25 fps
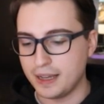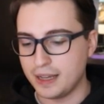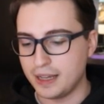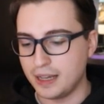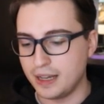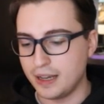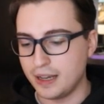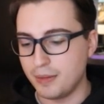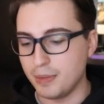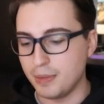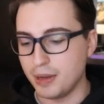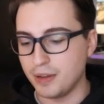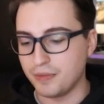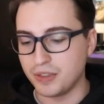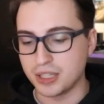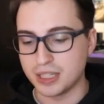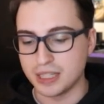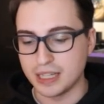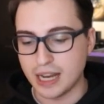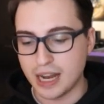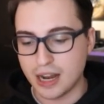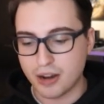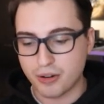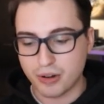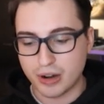If
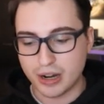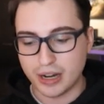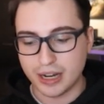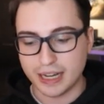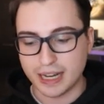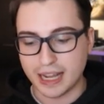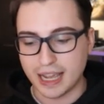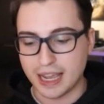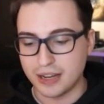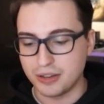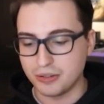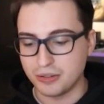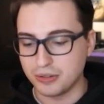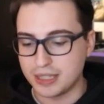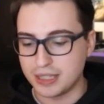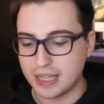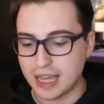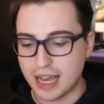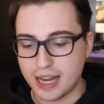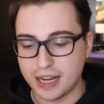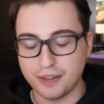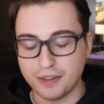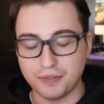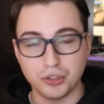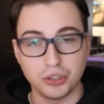there's an error, it
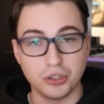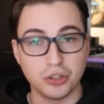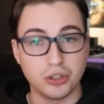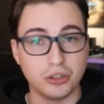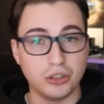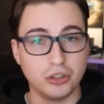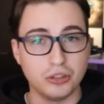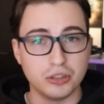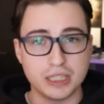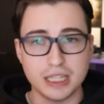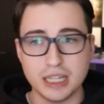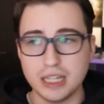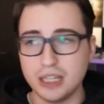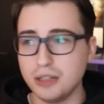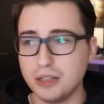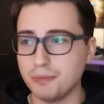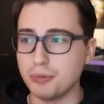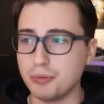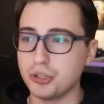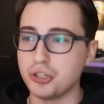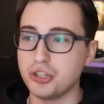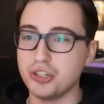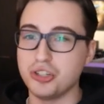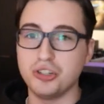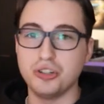handles that. If you're not logged
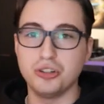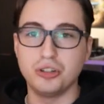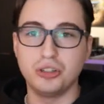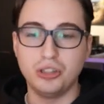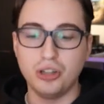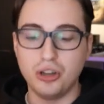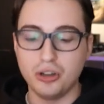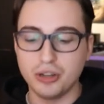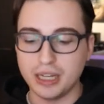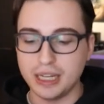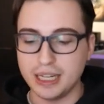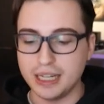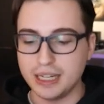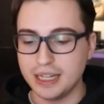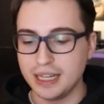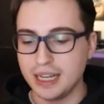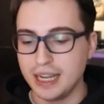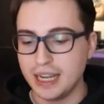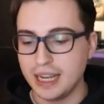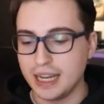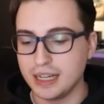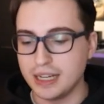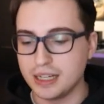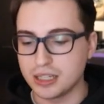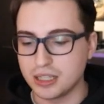in, it pushes you to log
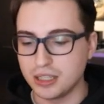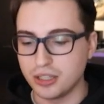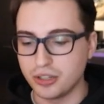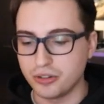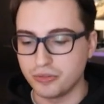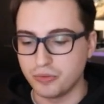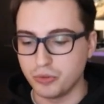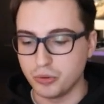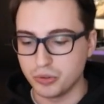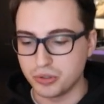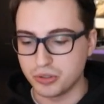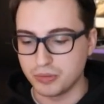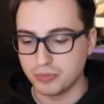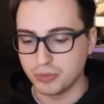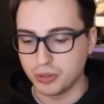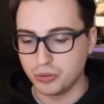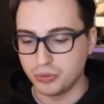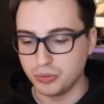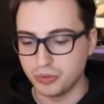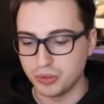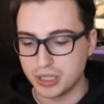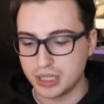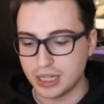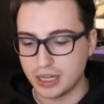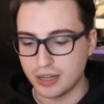in. It does a lot of
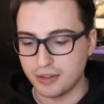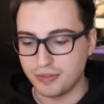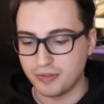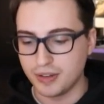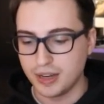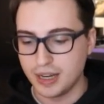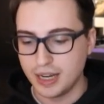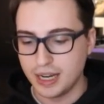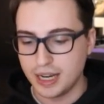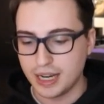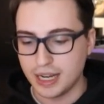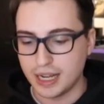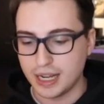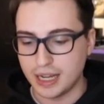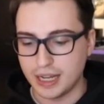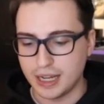awesome cool stuff.